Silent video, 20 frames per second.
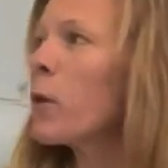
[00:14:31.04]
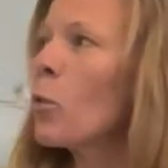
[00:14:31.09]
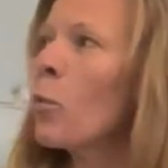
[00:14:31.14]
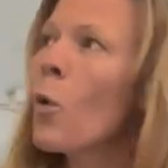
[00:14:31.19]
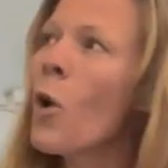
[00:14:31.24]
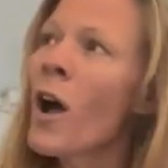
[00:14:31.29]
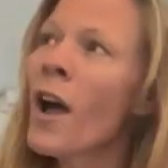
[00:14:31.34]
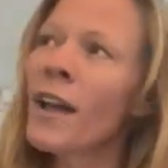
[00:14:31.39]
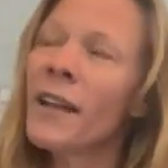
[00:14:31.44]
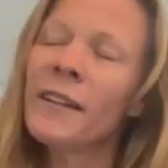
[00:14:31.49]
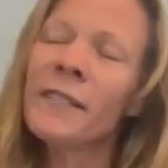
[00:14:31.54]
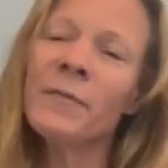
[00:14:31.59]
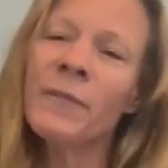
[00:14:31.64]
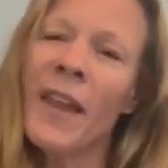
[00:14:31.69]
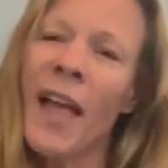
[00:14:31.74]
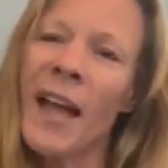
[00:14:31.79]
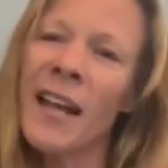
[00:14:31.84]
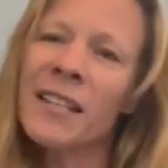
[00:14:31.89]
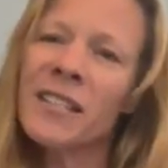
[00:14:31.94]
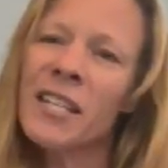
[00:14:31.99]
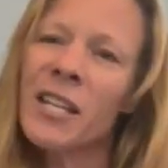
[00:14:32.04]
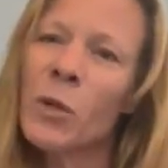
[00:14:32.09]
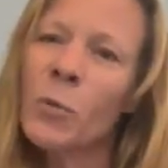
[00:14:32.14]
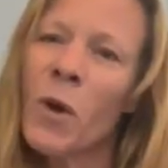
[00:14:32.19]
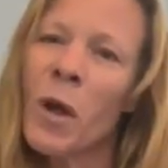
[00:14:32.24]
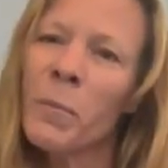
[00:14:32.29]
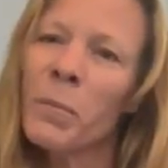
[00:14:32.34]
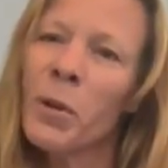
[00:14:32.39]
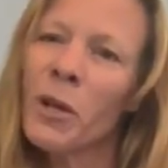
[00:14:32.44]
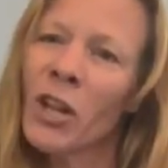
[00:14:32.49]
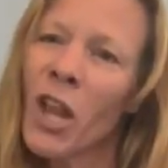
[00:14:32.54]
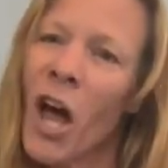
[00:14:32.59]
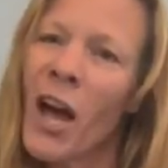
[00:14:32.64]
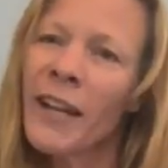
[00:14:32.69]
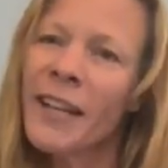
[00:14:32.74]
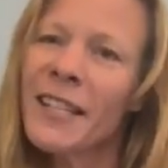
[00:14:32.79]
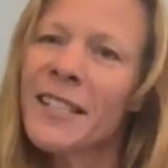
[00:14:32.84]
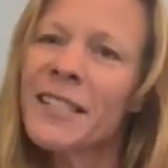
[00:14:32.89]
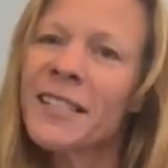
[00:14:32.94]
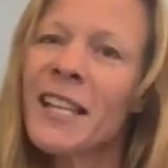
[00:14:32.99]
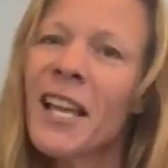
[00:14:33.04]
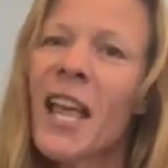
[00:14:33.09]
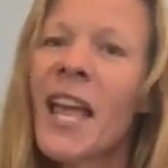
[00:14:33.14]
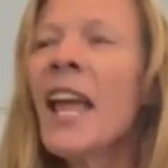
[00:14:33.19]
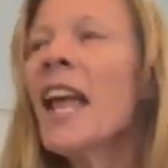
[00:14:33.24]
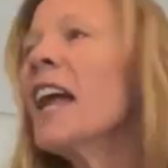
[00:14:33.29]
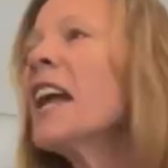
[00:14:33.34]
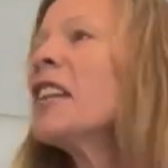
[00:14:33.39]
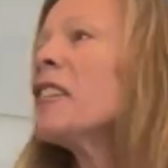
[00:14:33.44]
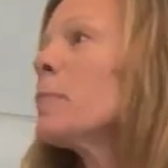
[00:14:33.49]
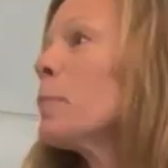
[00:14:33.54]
the one at T1 Pilates, it's